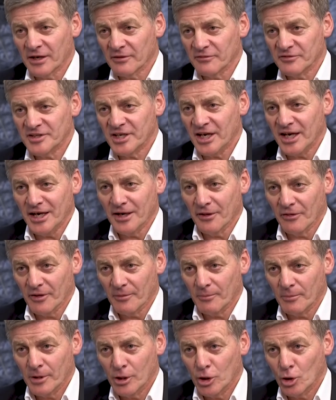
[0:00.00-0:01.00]
out of 10 of
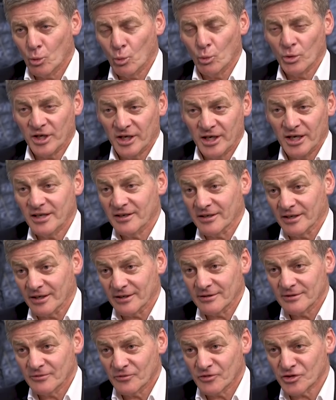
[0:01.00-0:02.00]
them were
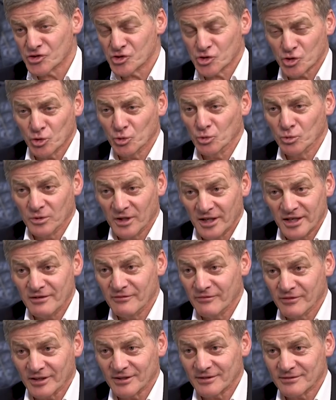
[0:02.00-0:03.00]
getting the school
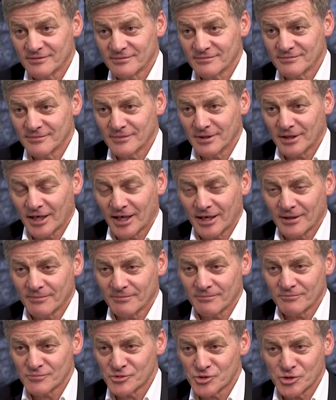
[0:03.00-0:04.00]
leaving
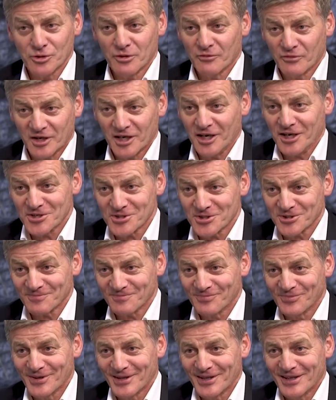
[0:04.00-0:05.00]
certification,
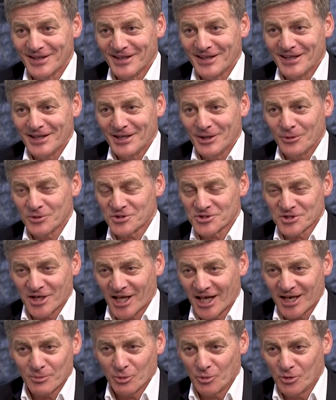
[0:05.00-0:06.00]
which
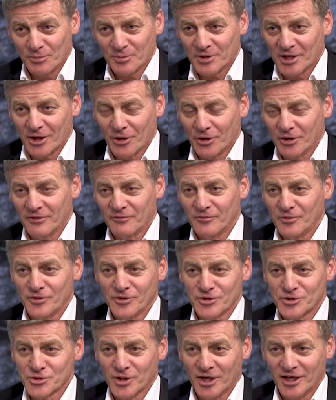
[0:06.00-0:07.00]
enabled them to go on to
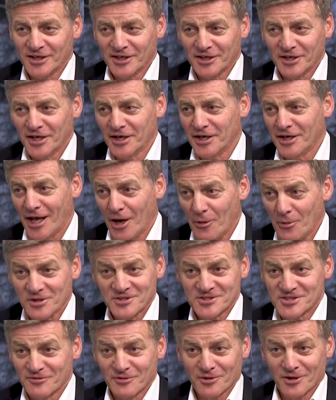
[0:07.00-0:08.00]
further training. Now, no
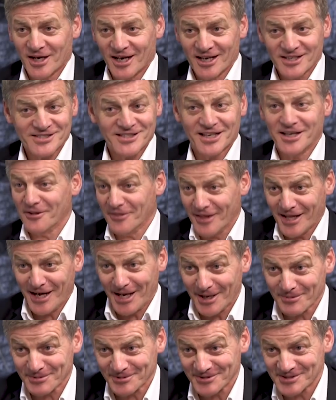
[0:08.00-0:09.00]
one's ever asked how that
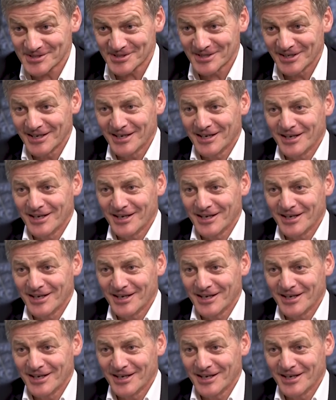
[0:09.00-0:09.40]
happens.